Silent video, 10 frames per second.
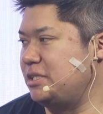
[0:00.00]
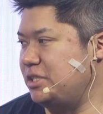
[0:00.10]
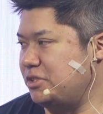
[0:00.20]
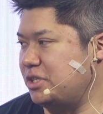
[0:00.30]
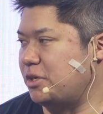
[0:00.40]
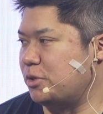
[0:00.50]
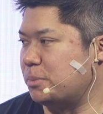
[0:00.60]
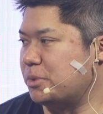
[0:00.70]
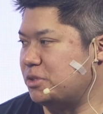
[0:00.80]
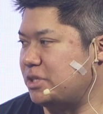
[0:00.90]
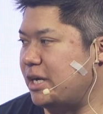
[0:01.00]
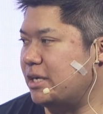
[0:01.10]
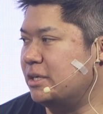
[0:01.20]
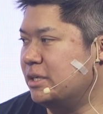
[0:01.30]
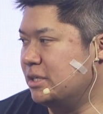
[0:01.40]
to using 100%
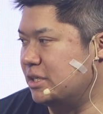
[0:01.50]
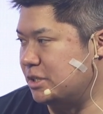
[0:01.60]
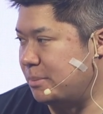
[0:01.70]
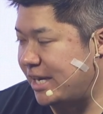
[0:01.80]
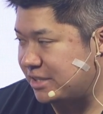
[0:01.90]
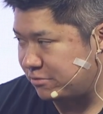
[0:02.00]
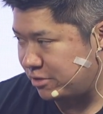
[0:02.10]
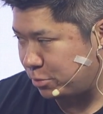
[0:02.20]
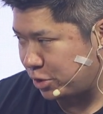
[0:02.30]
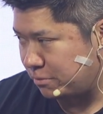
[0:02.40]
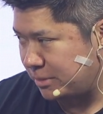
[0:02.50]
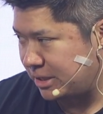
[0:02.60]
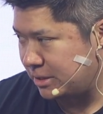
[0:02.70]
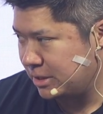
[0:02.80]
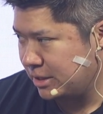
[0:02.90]
is a massive improvement.